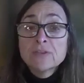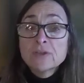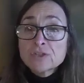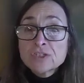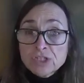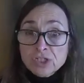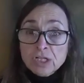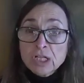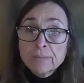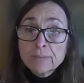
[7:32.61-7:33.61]
There's such
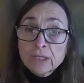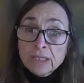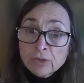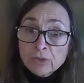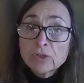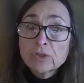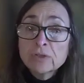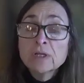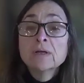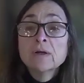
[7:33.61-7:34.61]
a
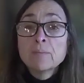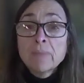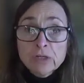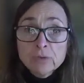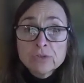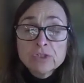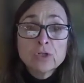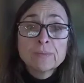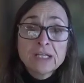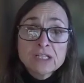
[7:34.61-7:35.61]
clearer micro
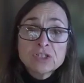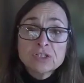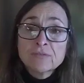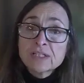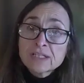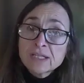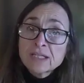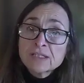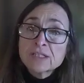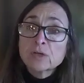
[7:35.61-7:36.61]
determination of these
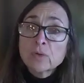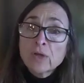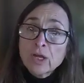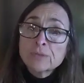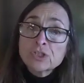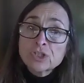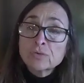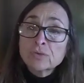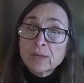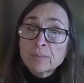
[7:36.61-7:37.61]
needs, and it will help the
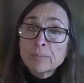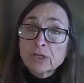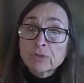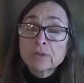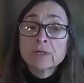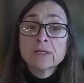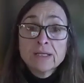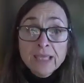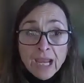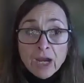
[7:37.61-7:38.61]
children get better
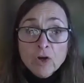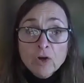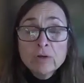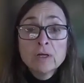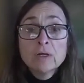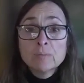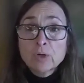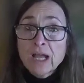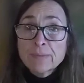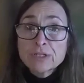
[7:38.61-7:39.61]
care,
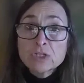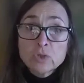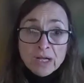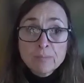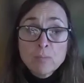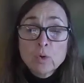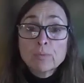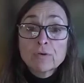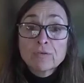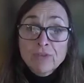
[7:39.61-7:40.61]
perhaps attract more
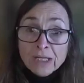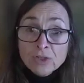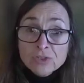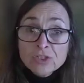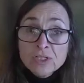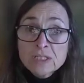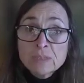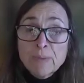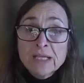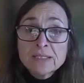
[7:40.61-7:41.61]
providers to the
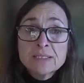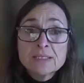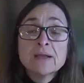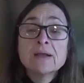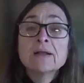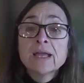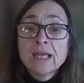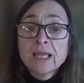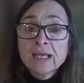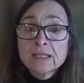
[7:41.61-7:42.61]
space,
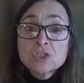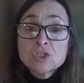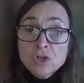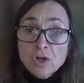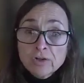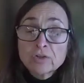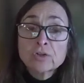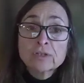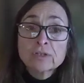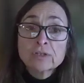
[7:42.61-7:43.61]
and start
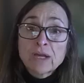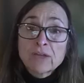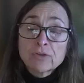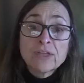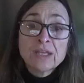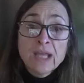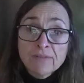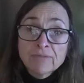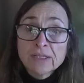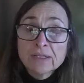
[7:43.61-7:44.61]
early rather than
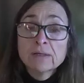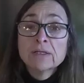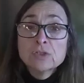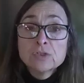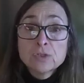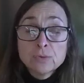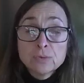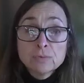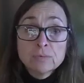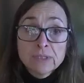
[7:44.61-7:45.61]
having
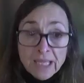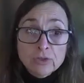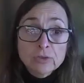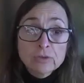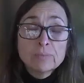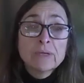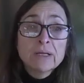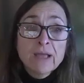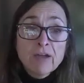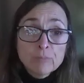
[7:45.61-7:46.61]
to later
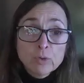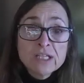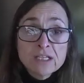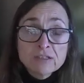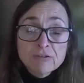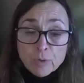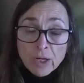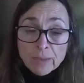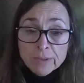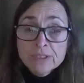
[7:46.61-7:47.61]
have more intensive
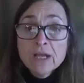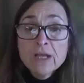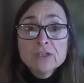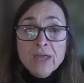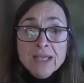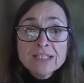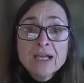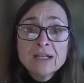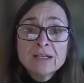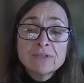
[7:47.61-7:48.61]
problems. So that's
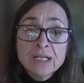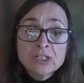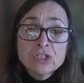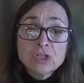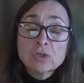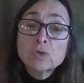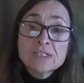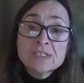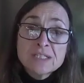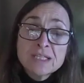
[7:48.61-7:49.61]
kind of a nutshell. You
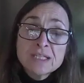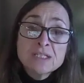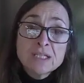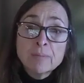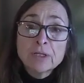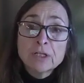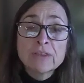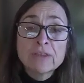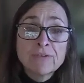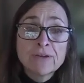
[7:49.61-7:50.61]
can see the sub-bill
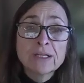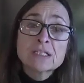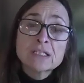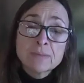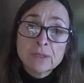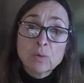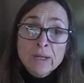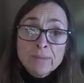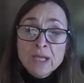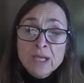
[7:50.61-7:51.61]
on the Finance Committee
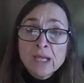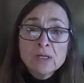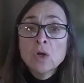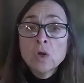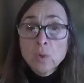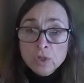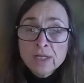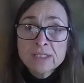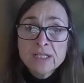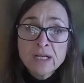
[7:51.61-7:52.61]
website or
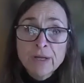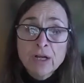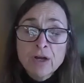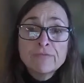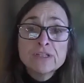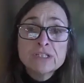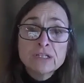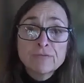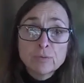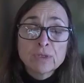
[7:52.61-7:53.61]
contact my office
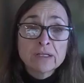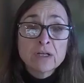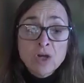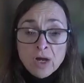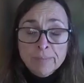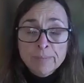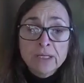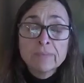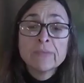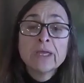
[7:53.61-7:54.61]
if you would like a
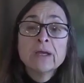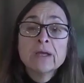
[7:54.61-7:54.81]
copy.